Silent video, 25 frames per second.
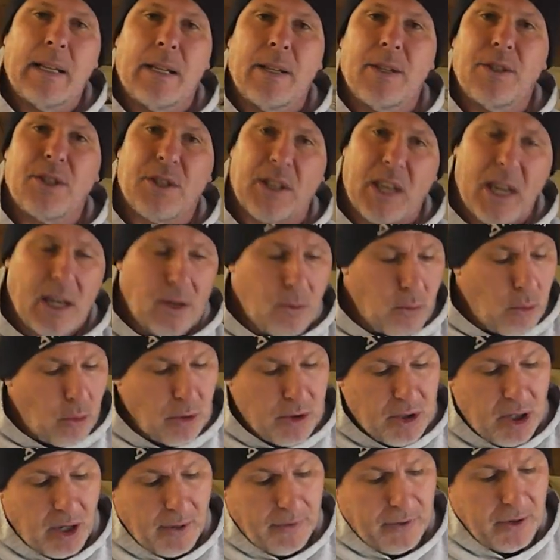Skin
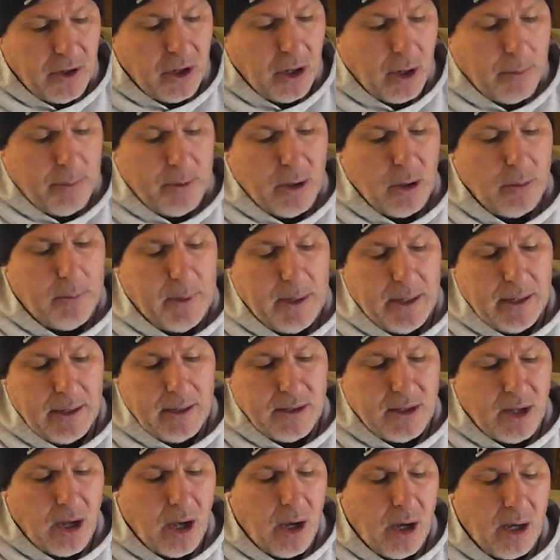will toughen up, it will be
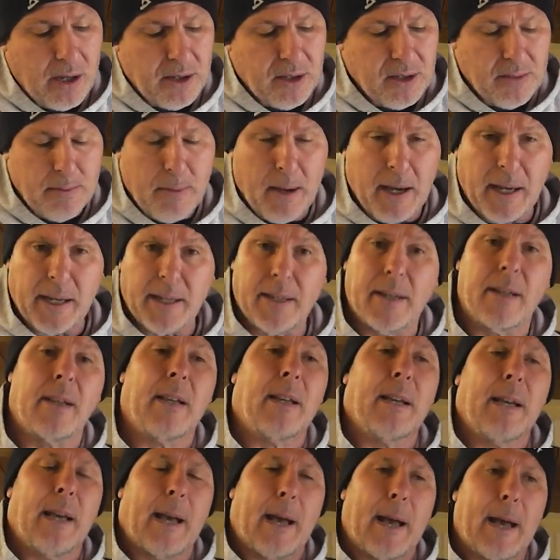as hard as mine.
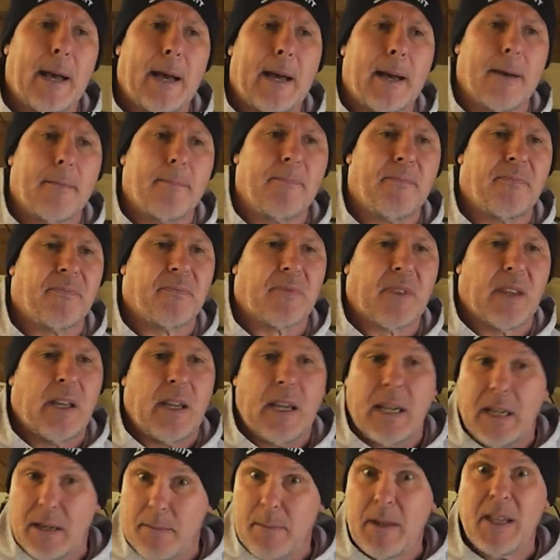
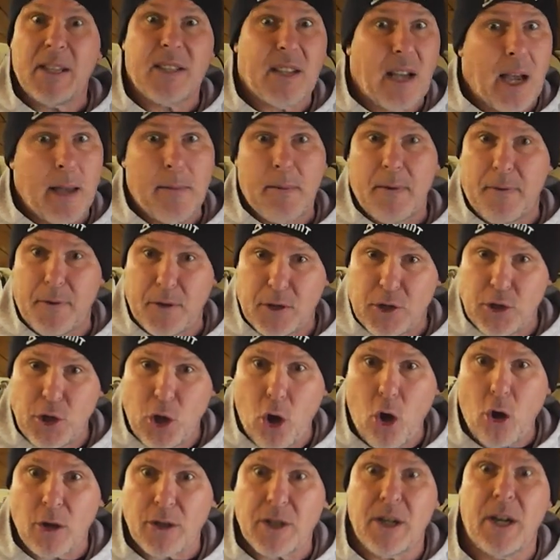In the meantime, if it's
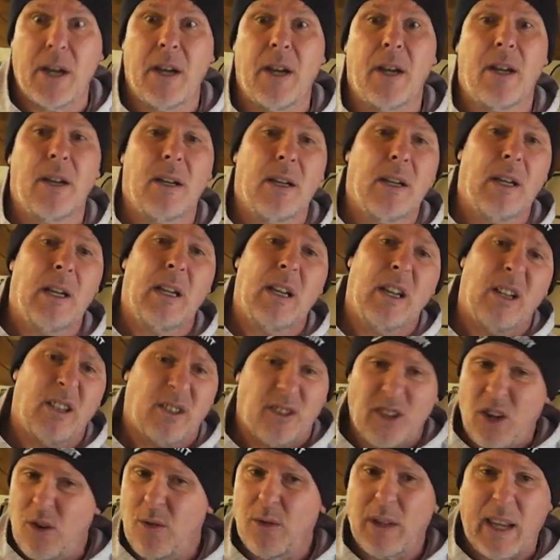not,
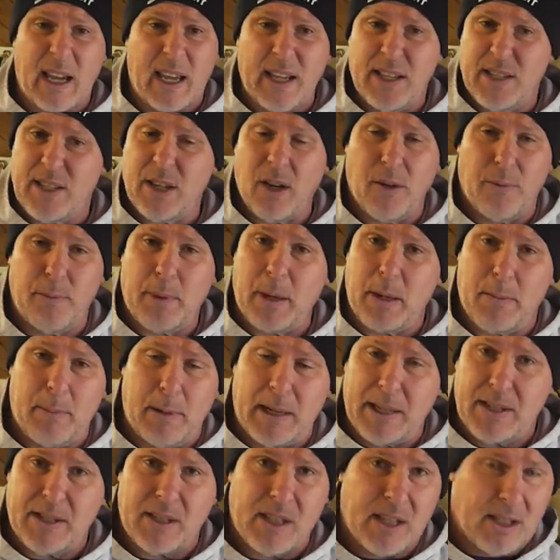don't get yourself big
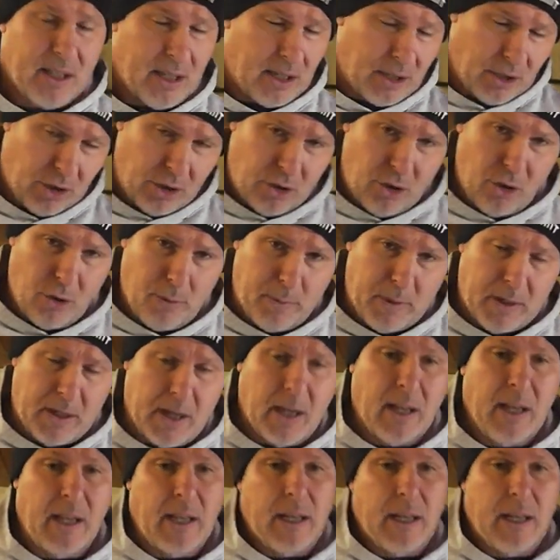blisters, that's stupid.